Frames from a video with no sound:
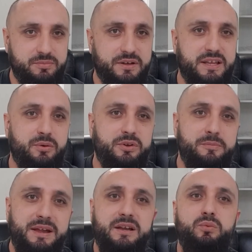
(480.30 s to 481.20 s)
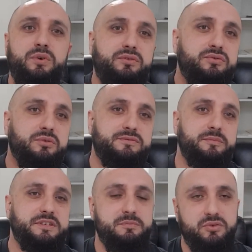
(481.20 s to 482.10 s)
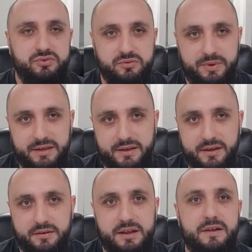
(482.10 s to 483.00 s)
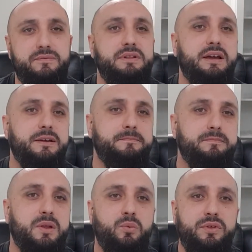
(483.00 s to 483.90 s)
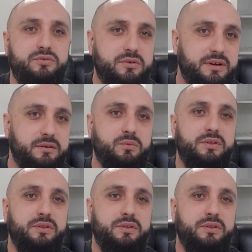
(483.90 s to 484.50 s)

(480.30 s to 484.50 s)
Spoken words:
like that where you're making withdrawals from this emotional bank account every day, withdrawing.